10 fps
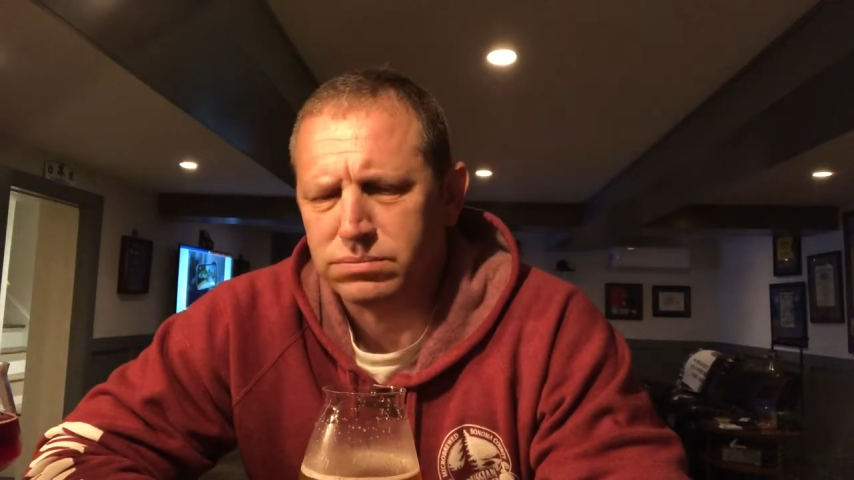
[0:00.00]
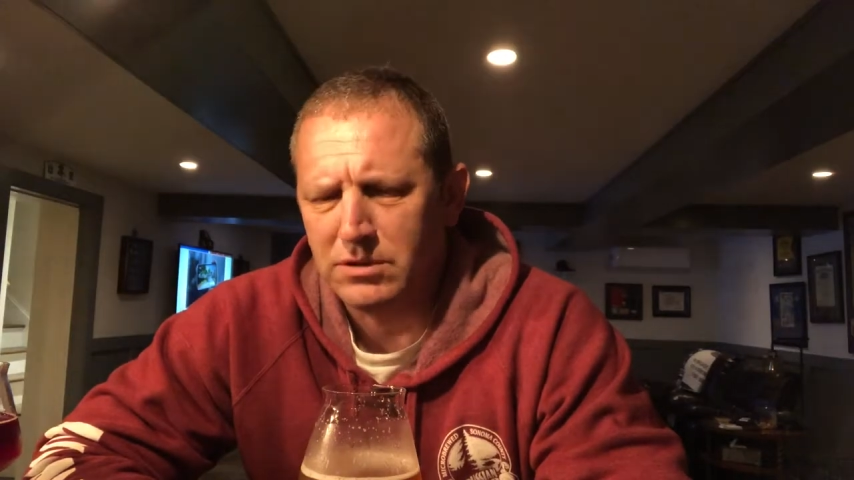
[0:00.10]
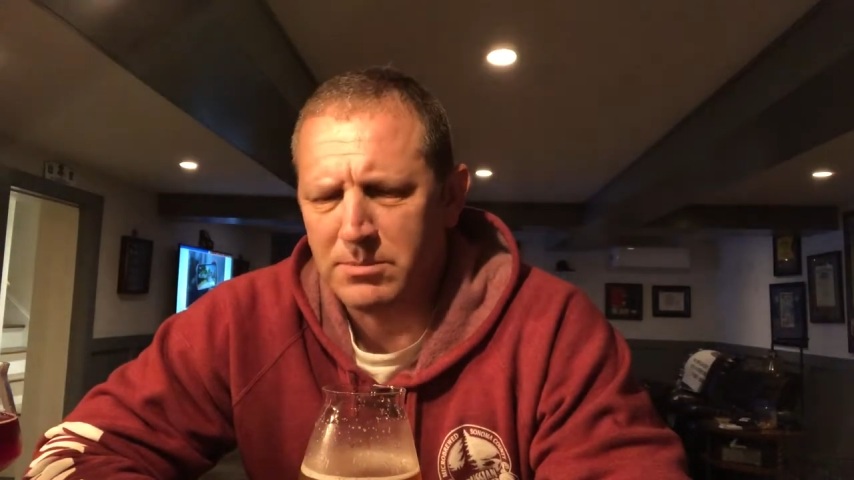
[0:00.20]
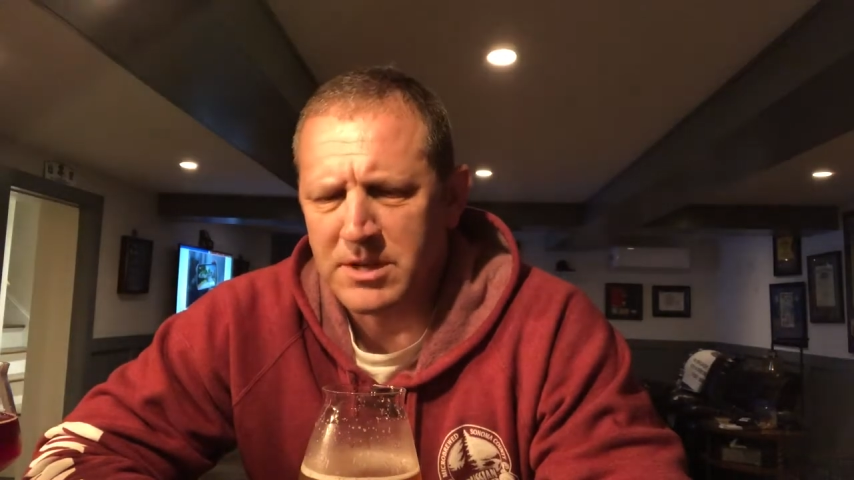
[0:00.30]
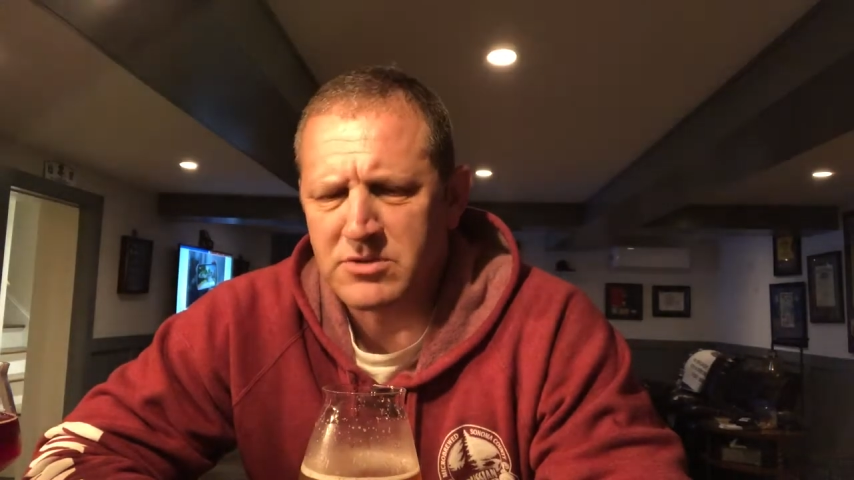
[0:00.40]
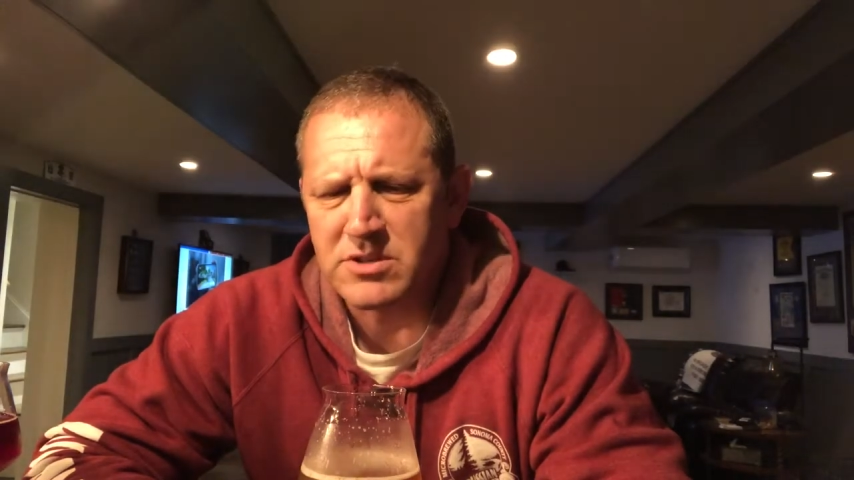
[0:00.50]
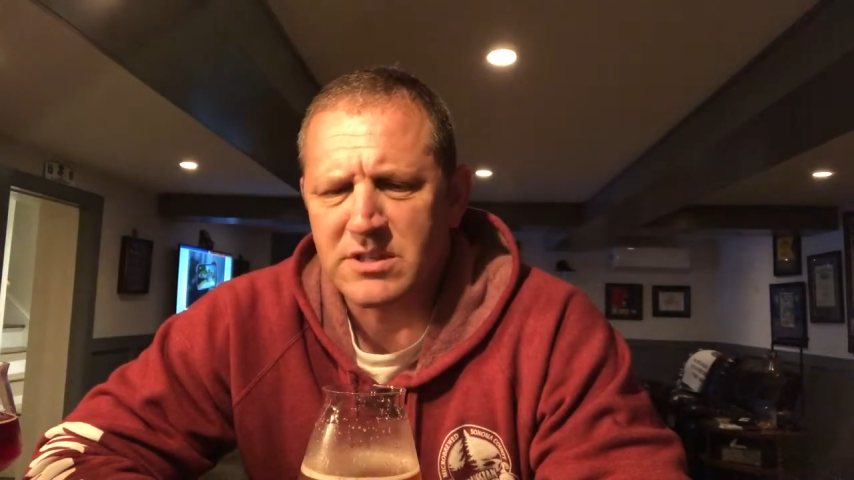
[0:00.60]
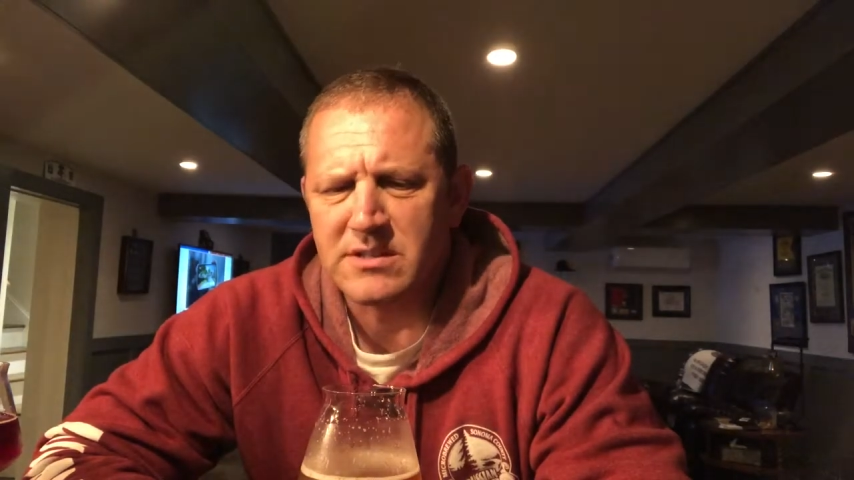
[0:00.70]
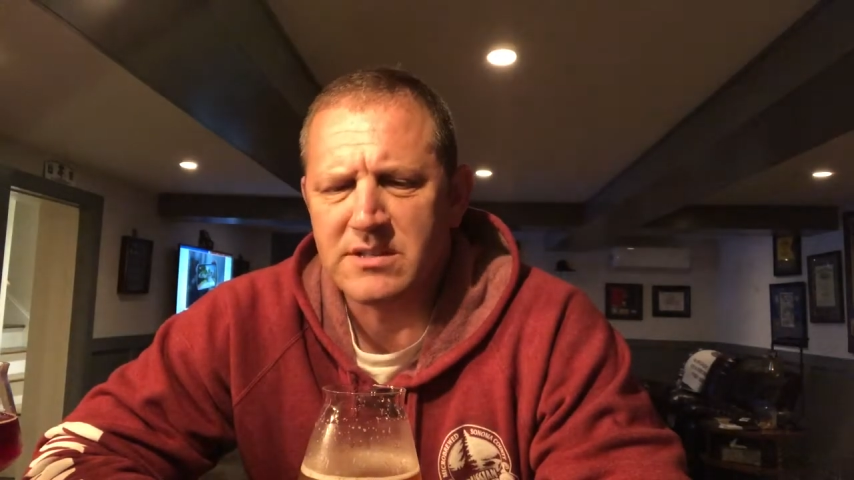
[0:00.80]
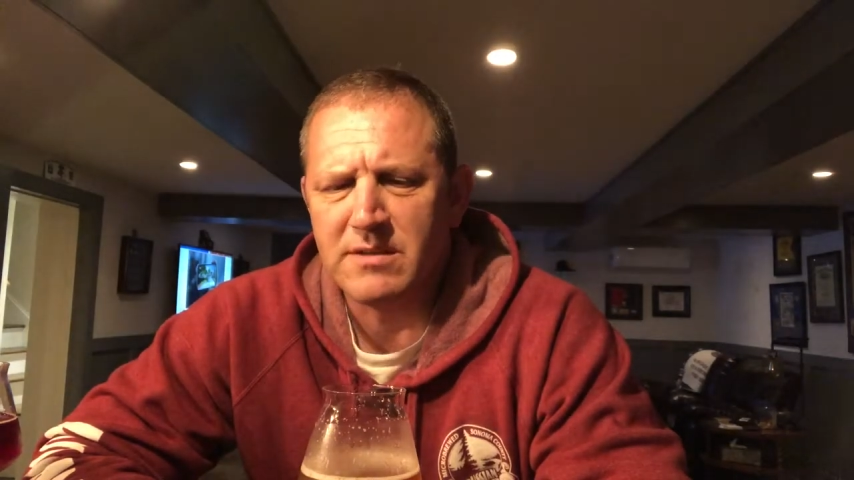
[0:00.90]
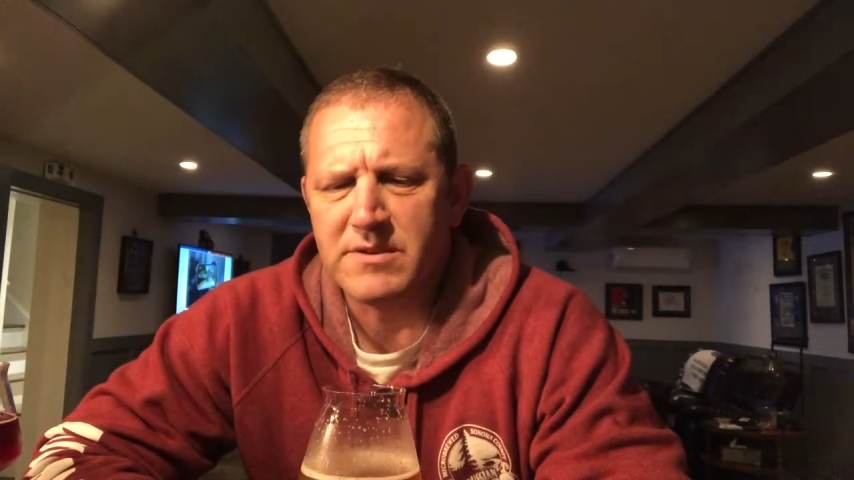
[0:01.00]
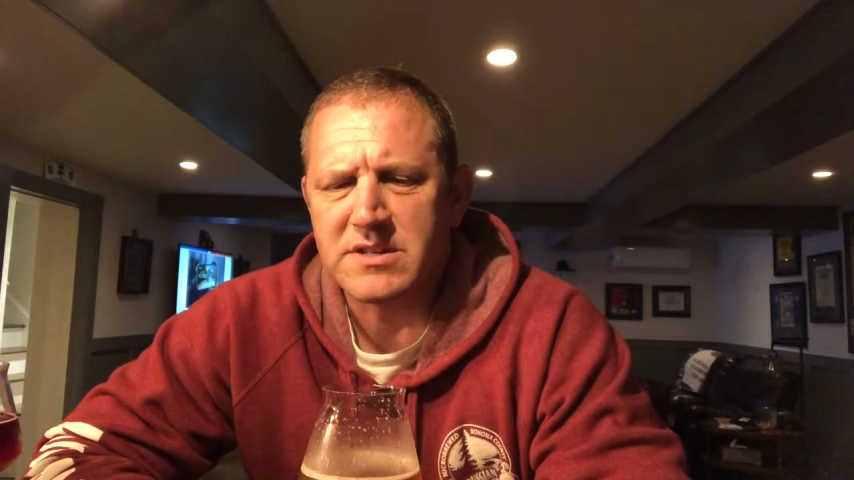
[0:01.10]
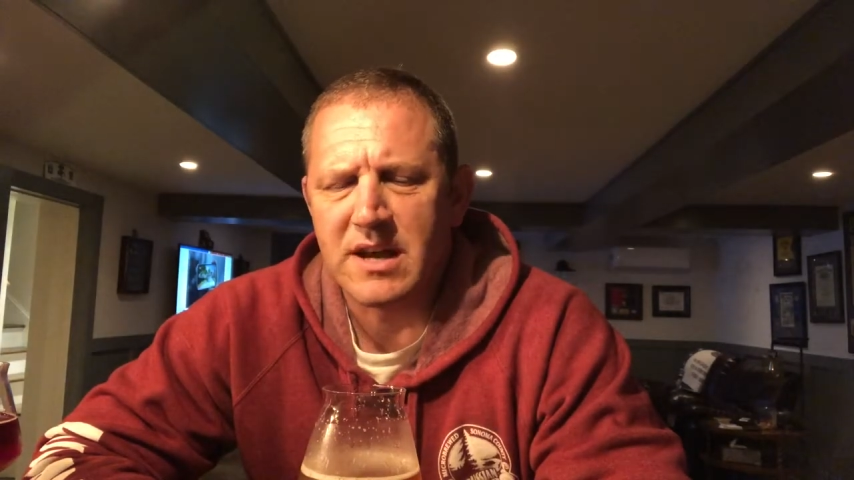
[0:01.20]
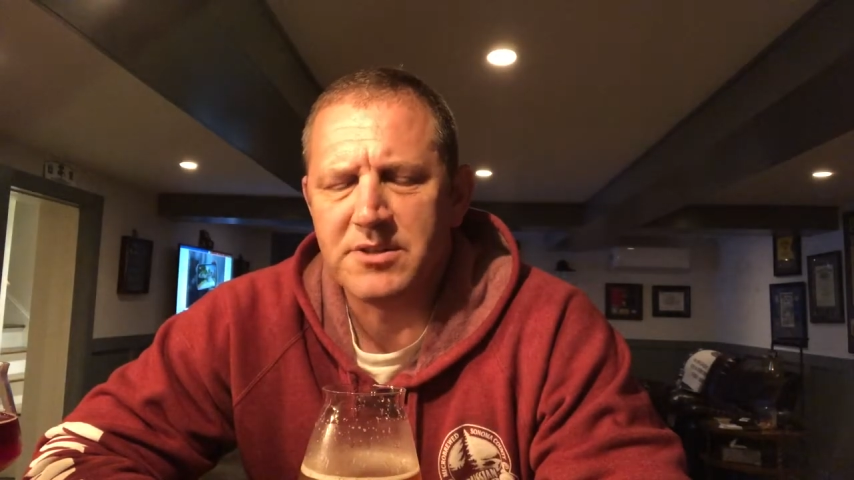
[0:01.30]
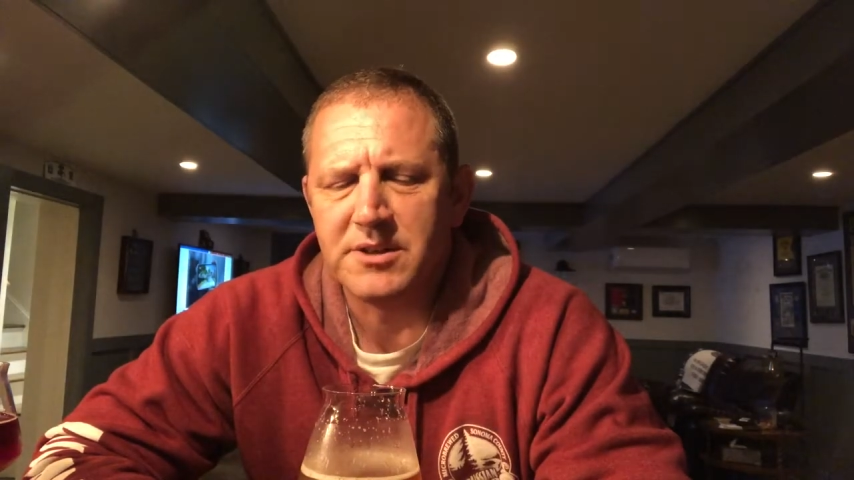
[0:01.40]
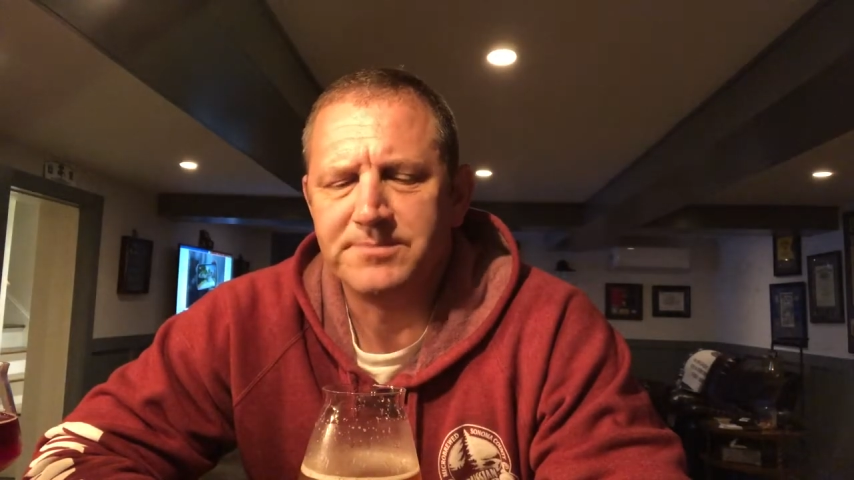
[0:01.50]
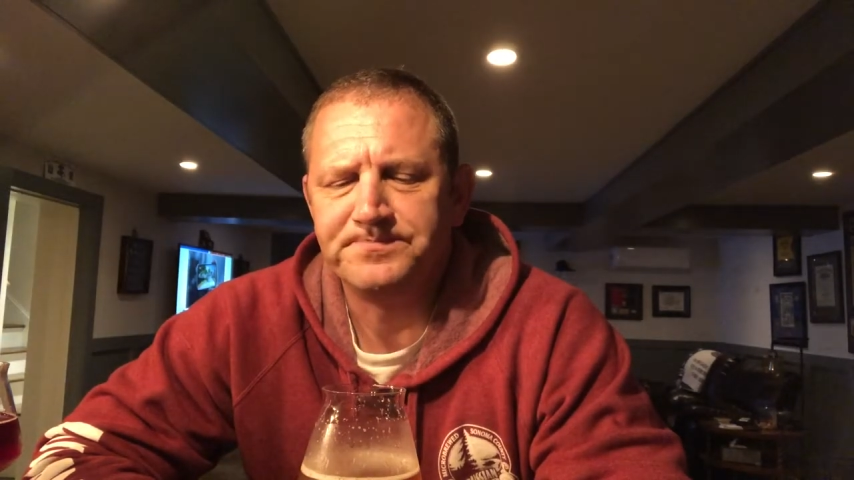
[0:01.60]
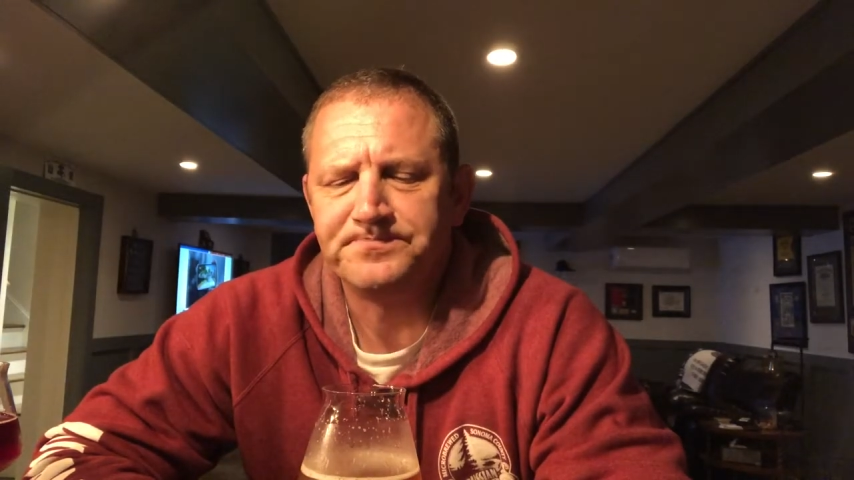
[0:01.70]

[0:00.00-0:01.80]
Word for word: It'll be interesting to see if it's got the